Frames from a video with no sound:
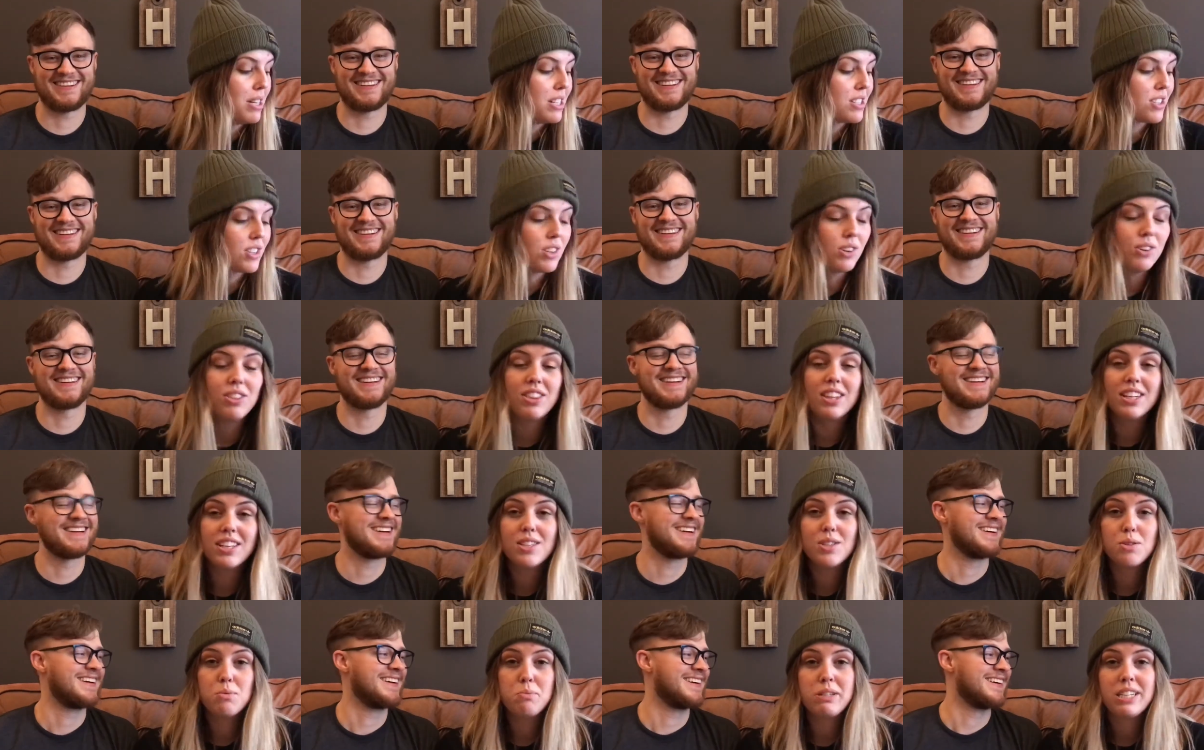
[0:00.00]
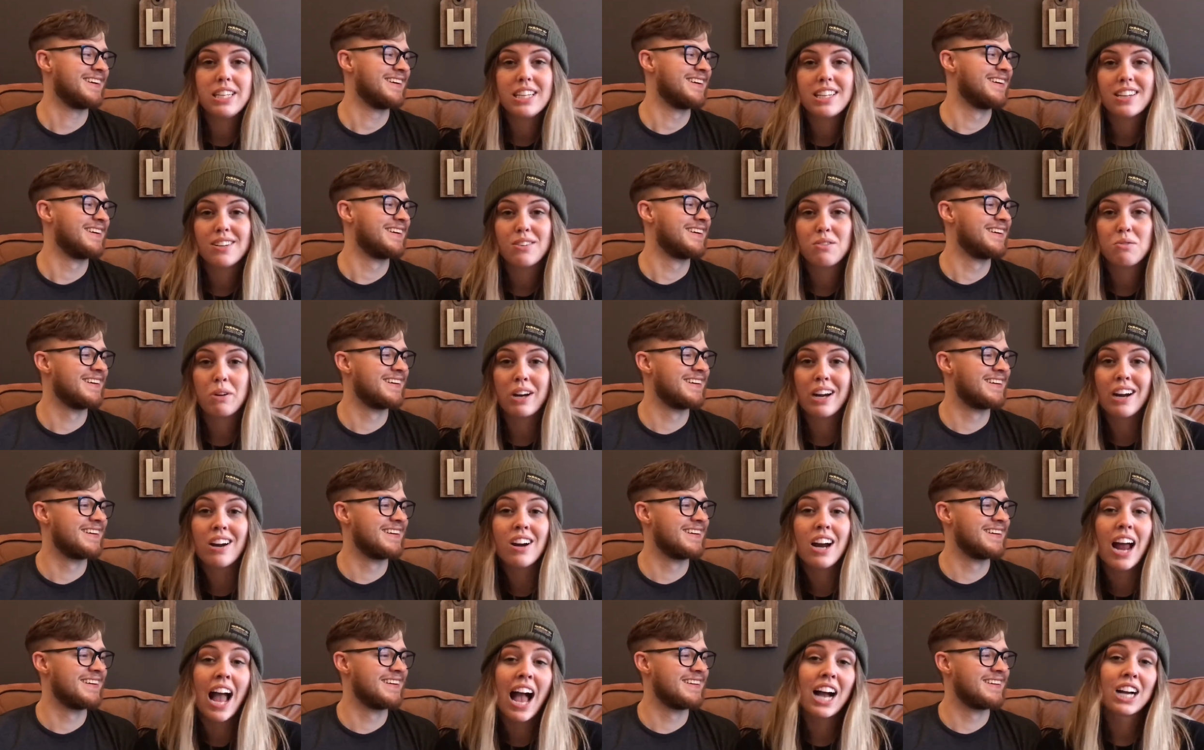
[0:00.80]
Speaker 1: So this week
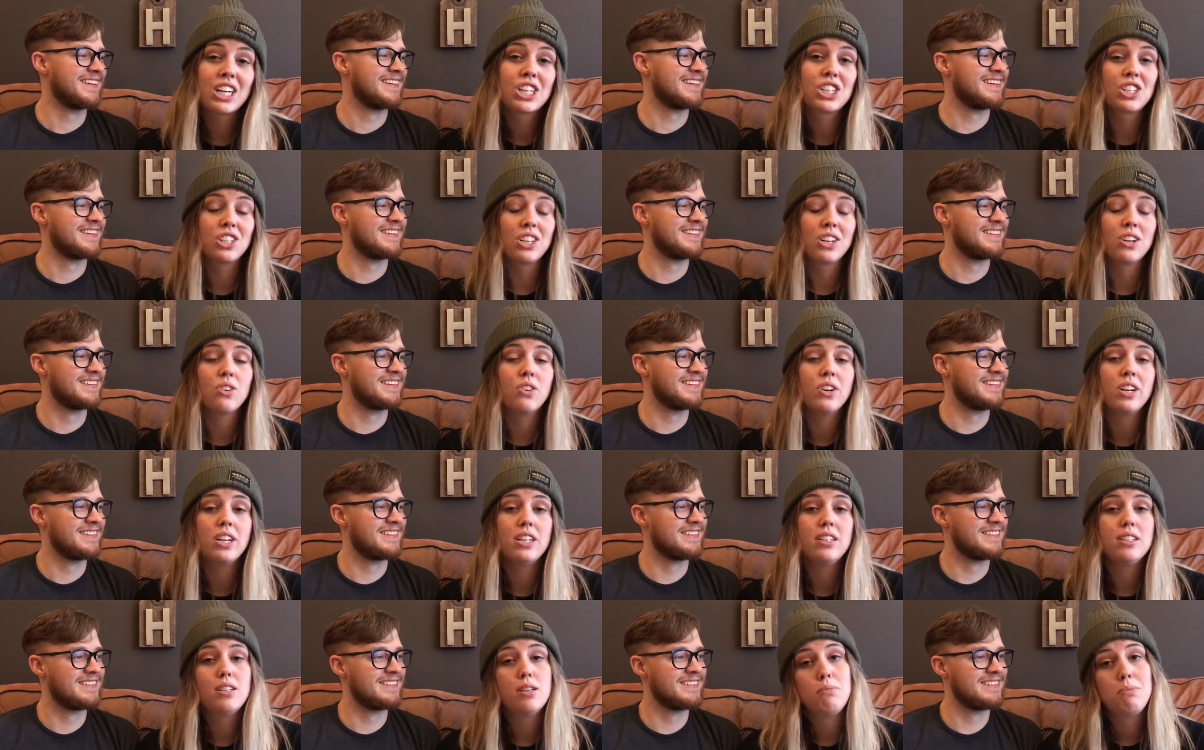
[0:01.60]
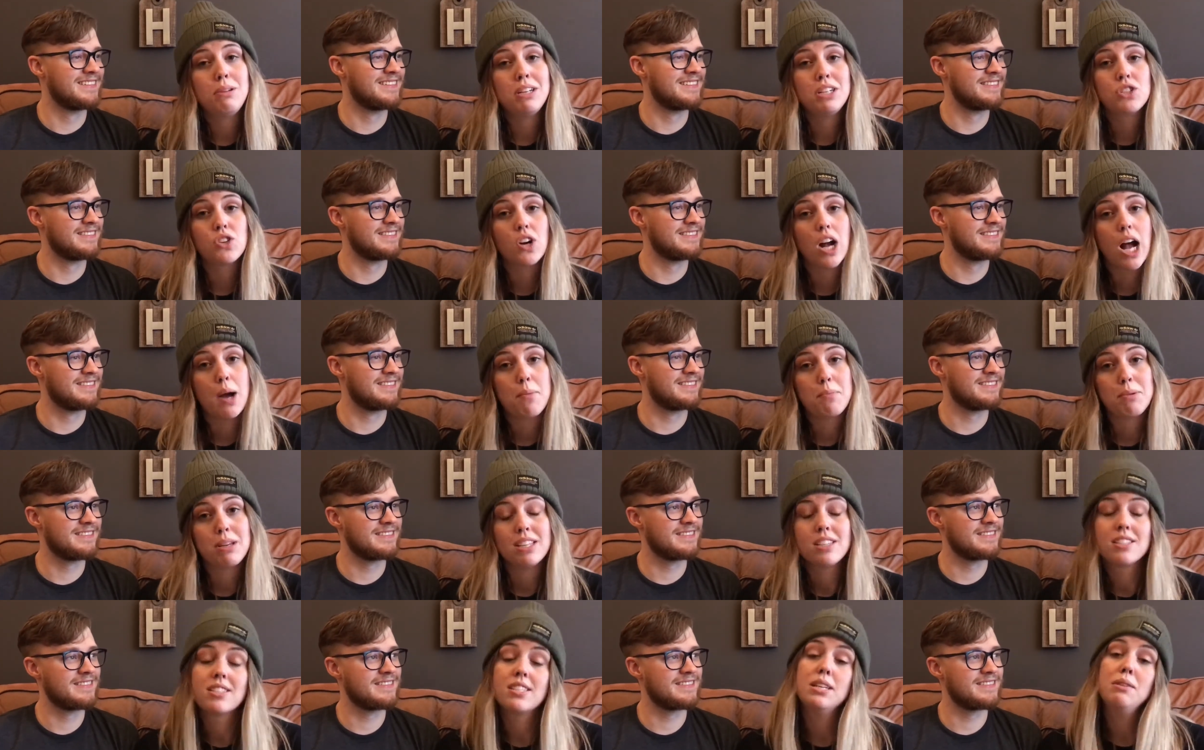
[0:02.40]
we are actually going to be
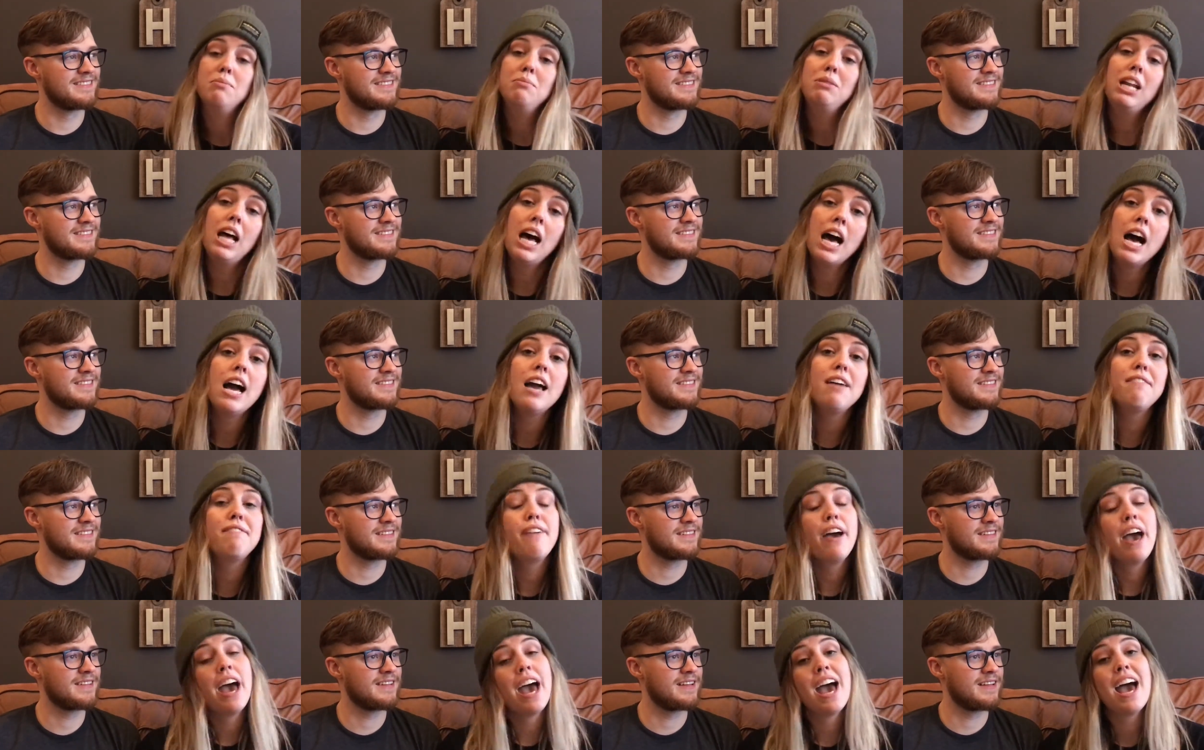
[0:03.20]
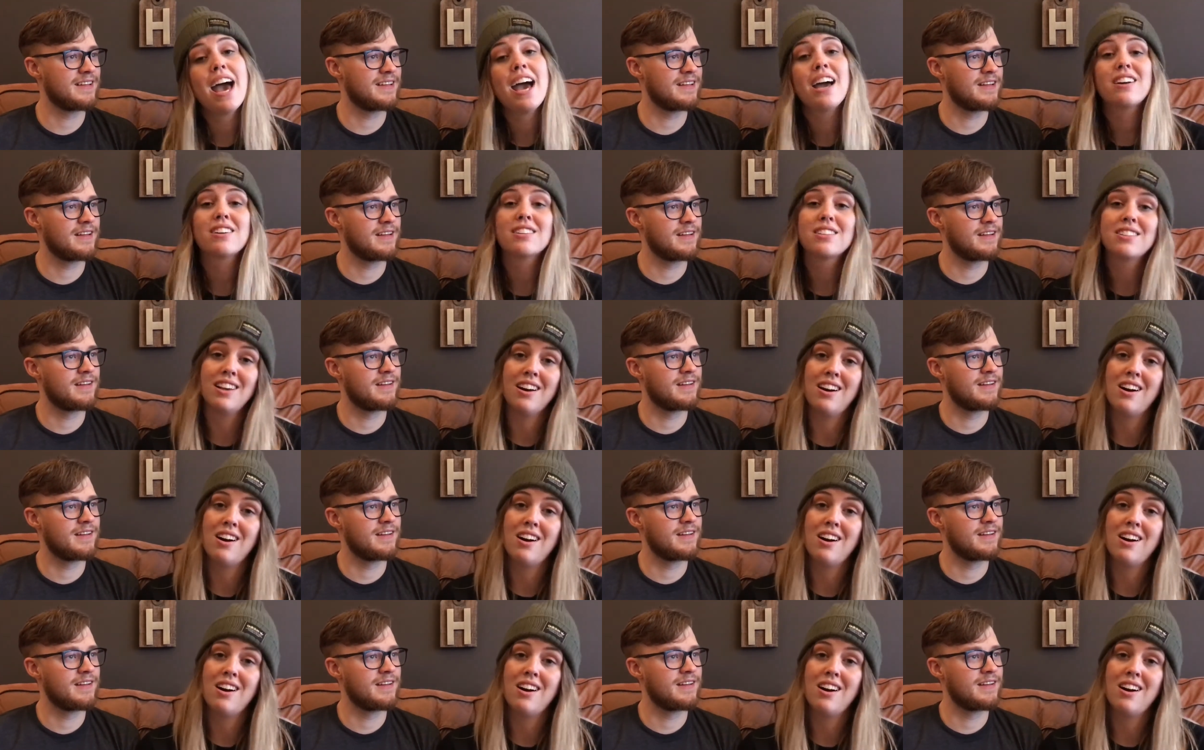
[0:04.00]
dropping some life hacks